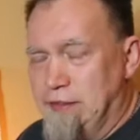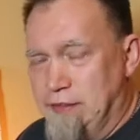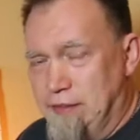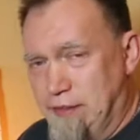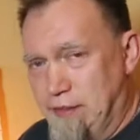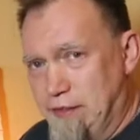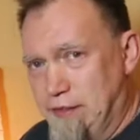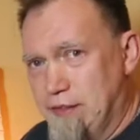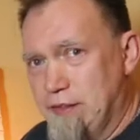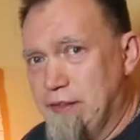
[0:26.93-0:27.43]

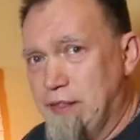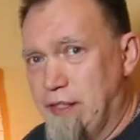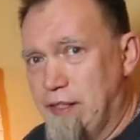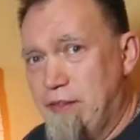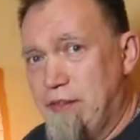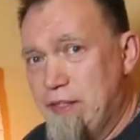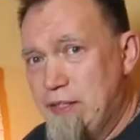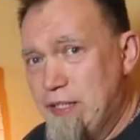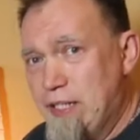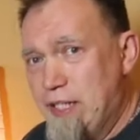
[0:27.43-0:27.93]
uh,
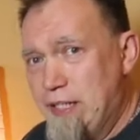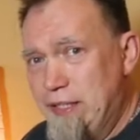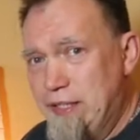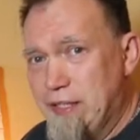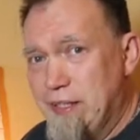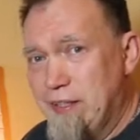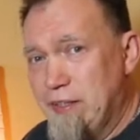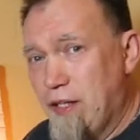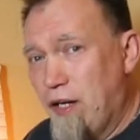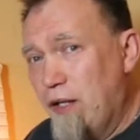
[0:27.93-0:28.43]

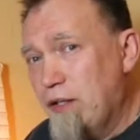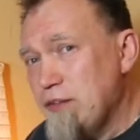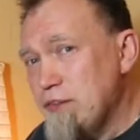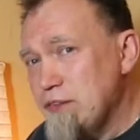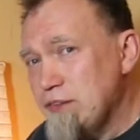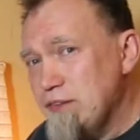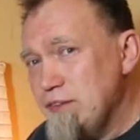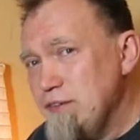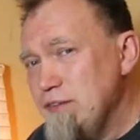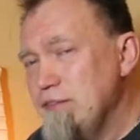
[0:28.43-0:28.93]

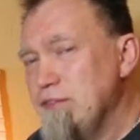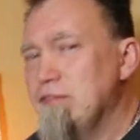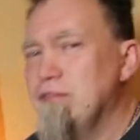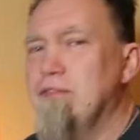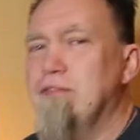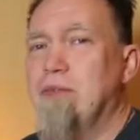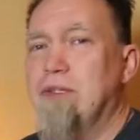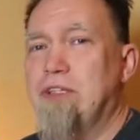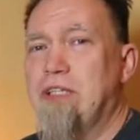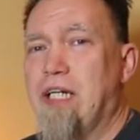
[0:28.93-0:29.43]
$199
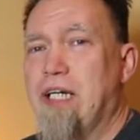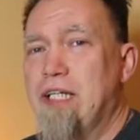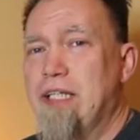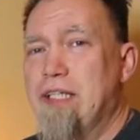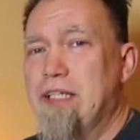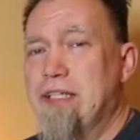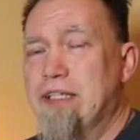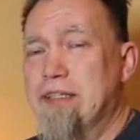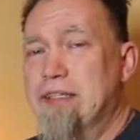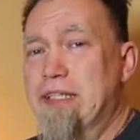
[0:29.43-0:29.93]
which I
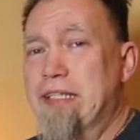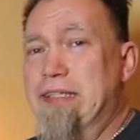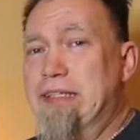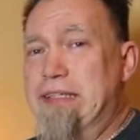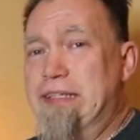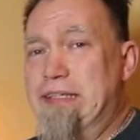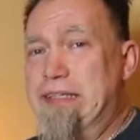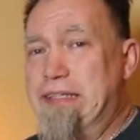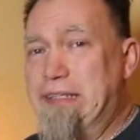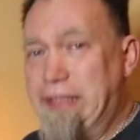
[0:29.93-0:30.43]
think is a
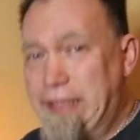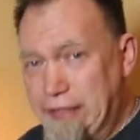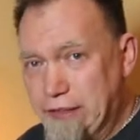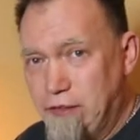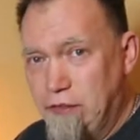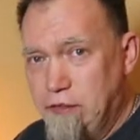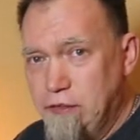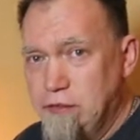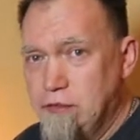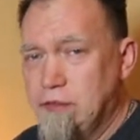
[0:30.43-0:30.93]

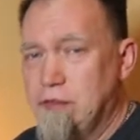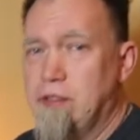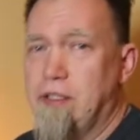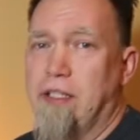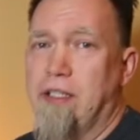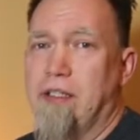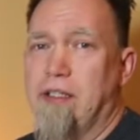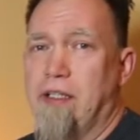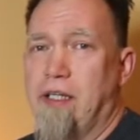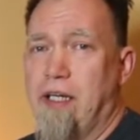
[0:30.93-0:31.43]
steal.
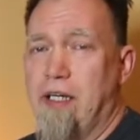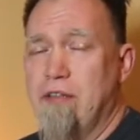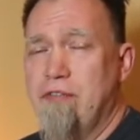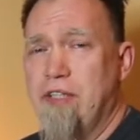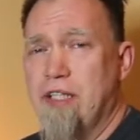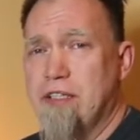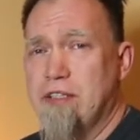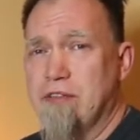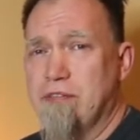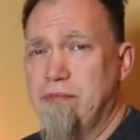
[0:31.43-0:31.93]
Uh, I
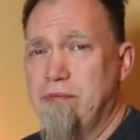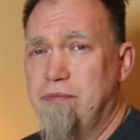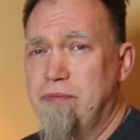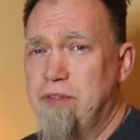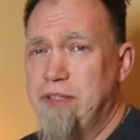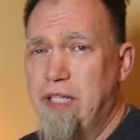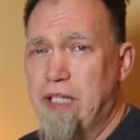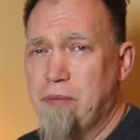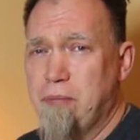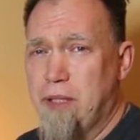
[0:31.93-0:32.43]
have yet to
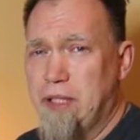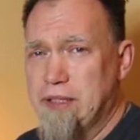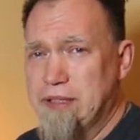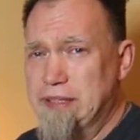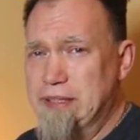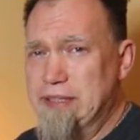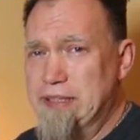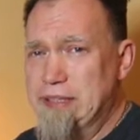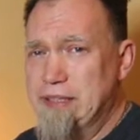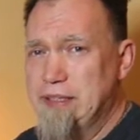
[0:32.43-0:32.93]
get a
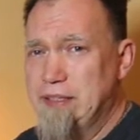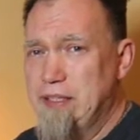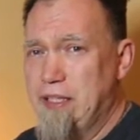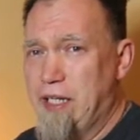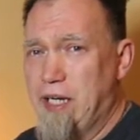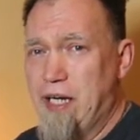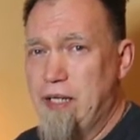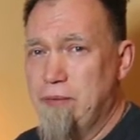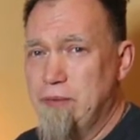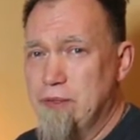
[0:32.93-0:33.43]
box that,
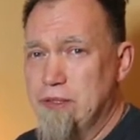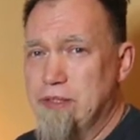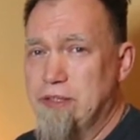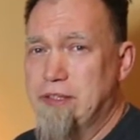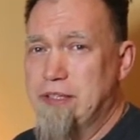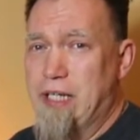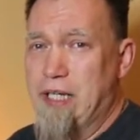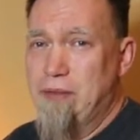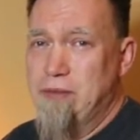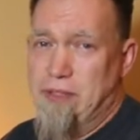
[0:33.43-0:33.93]
that I
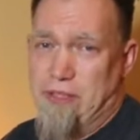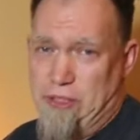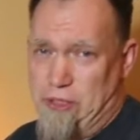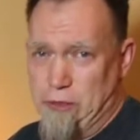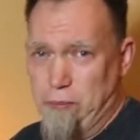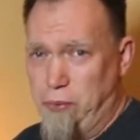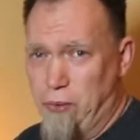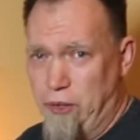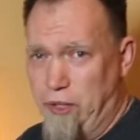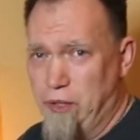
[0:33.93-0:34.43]
was I was
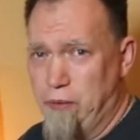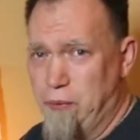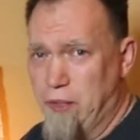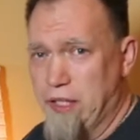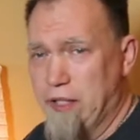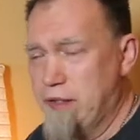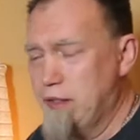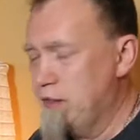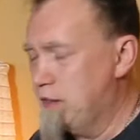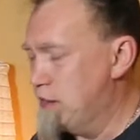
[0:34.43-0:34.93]
disappointed
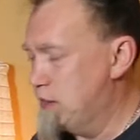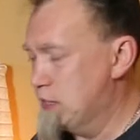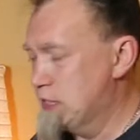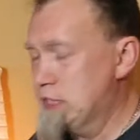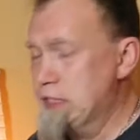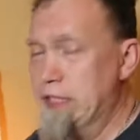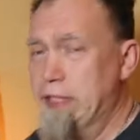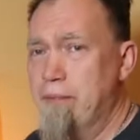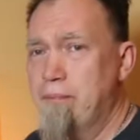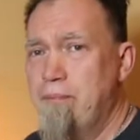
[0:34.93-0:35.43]
with,
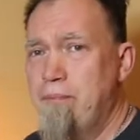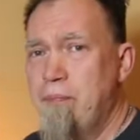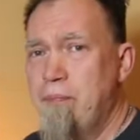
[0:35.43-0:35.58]
honestly.